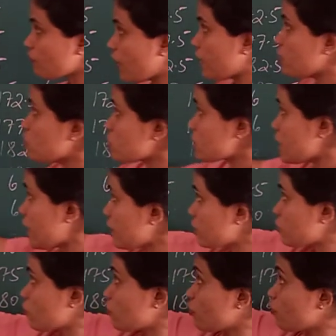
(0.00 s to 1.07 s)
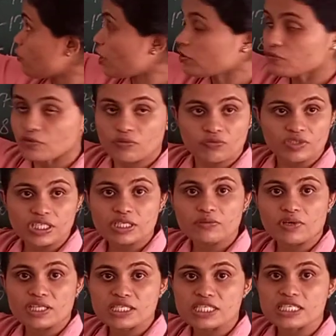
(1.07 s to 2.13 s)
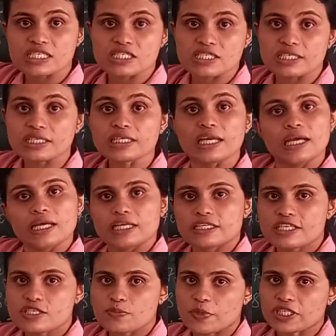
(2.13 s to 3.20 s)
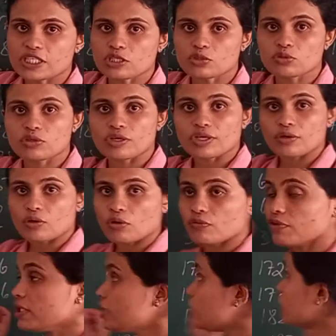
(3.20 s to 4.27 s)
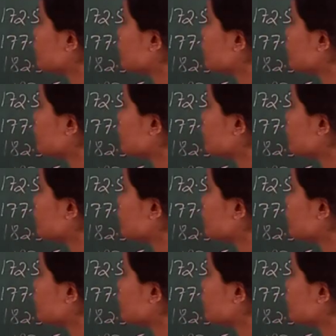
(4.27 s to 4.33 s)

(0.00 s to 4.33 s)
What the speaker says: values like 150, 160, it is better to go with